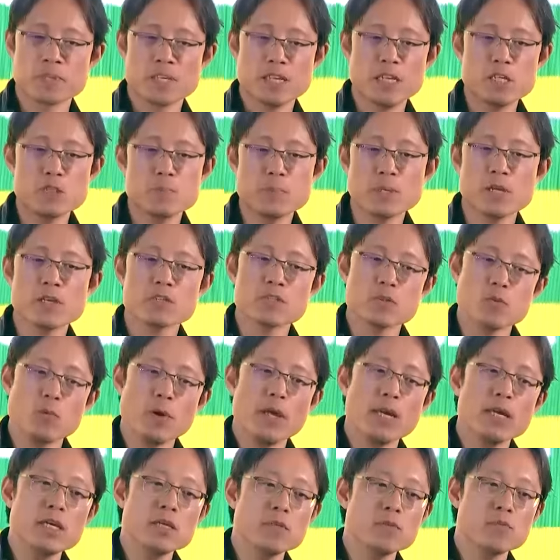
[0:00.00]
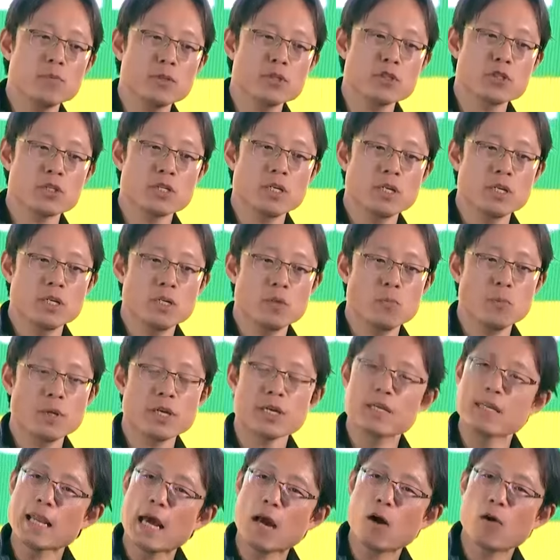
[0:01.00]
It's because a way in which we
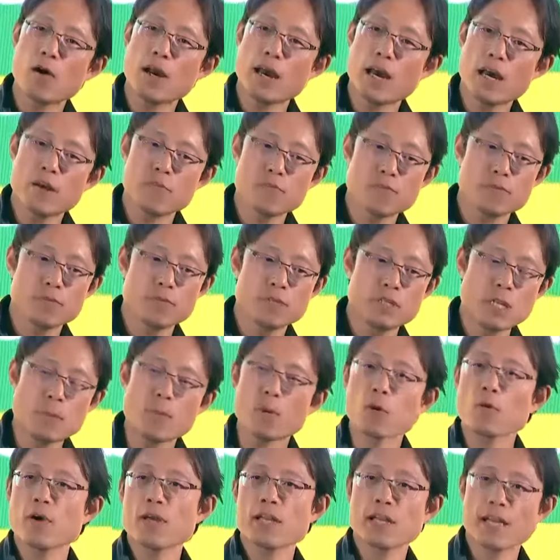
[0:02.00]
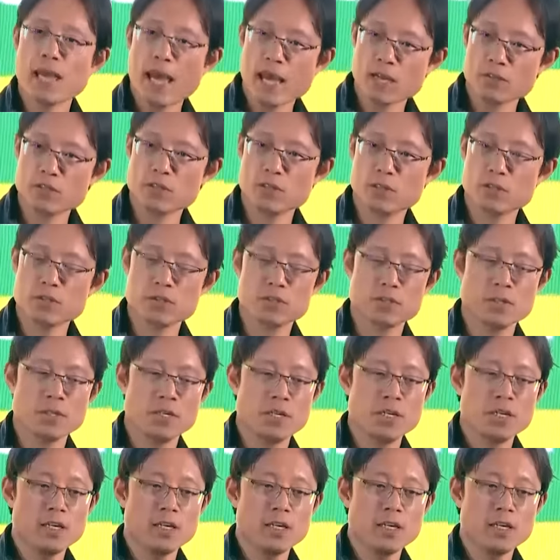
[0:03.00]
can now have democratic access